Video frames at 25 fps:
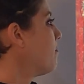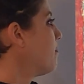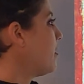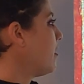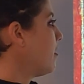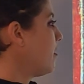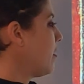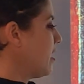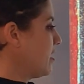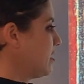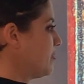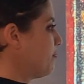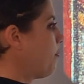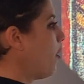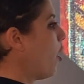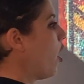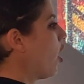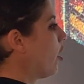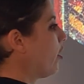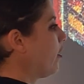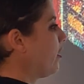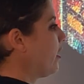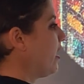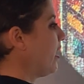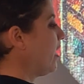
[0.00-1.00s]
is
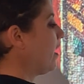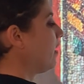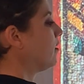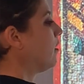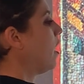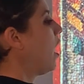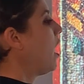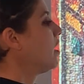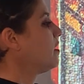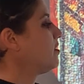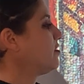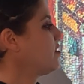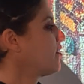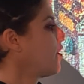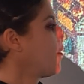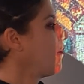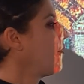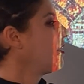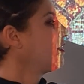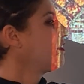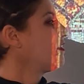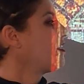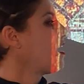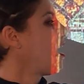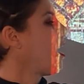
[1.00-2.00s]
parting, Lot's
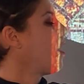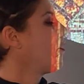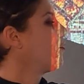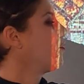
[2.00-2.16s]
going the